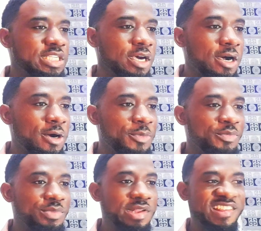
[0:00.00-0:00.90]

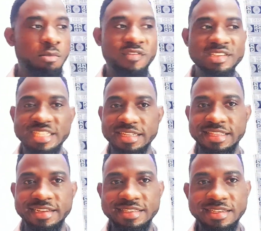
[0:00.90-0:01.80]
some of the
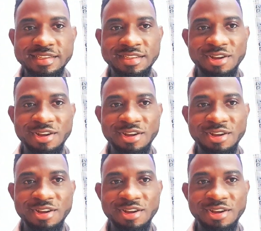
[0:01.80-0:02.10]
sentences